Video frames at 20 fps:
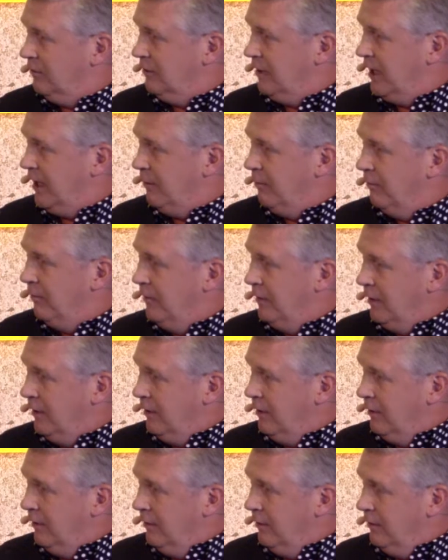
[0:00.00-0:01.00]
Like so
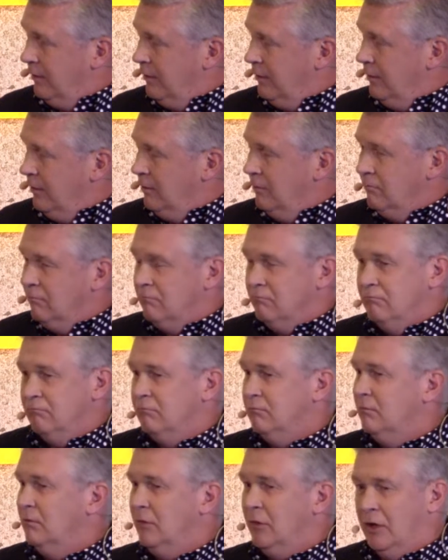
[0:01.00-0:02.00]
Expedia, Make My
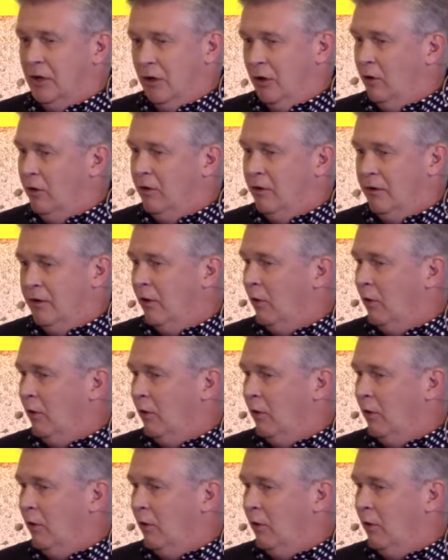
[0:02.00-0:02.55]
Trip, and others?